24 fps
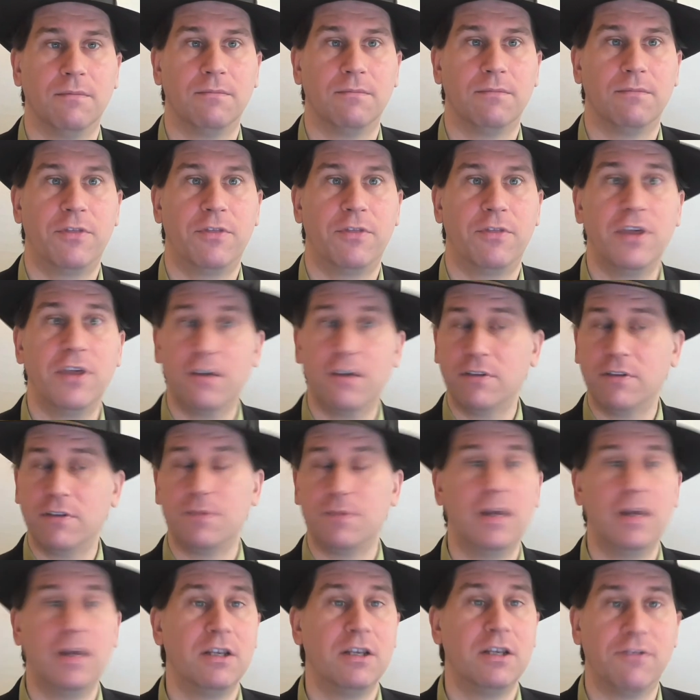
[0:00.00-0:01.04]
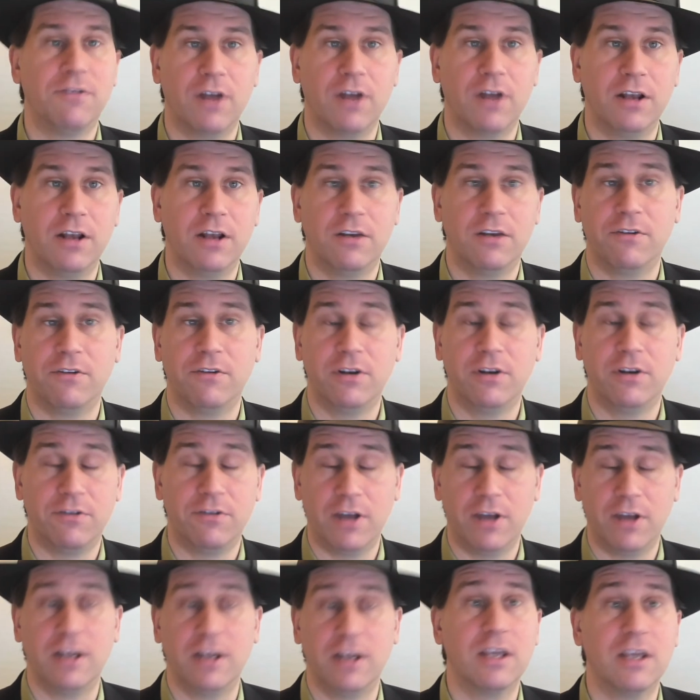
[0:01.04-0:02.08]
think of as many different
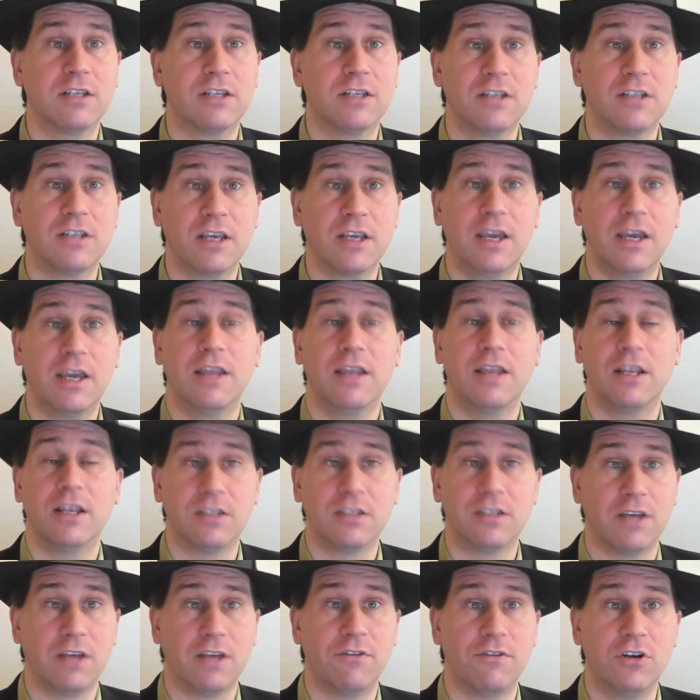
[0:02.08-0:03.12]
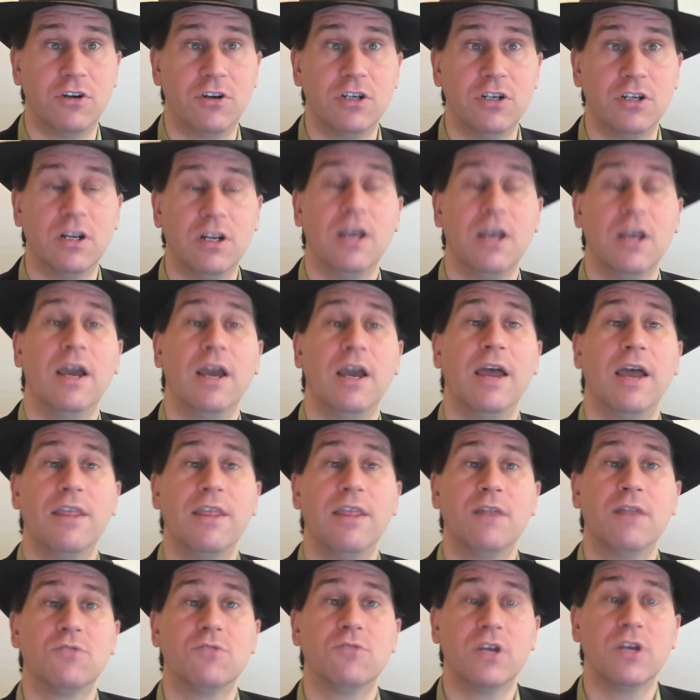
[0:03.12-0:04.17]
ideas as I can, that's divergent, and
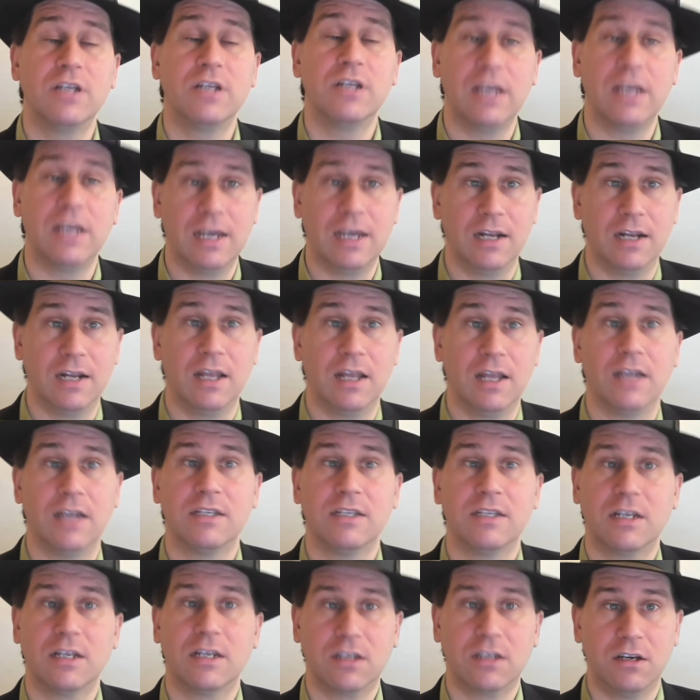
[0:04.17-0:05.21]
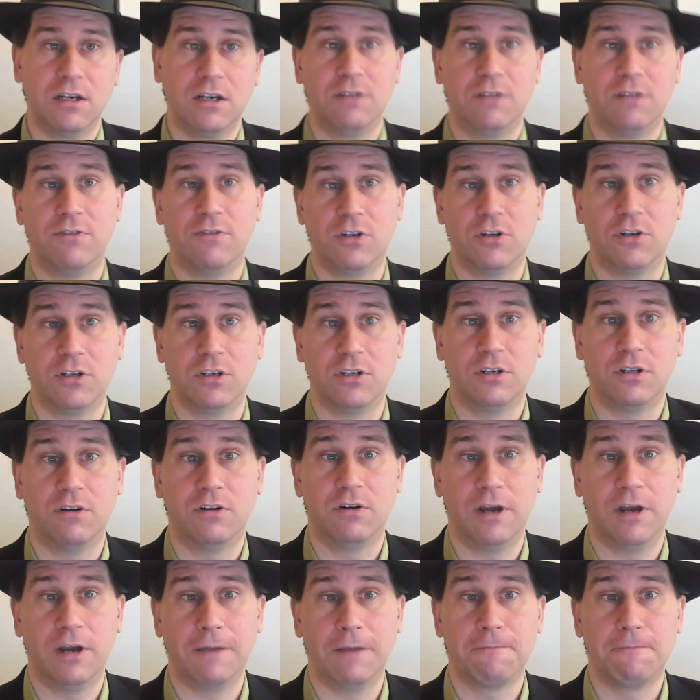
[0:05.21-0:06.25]
then I'm trying to analyze, that's convergent, right?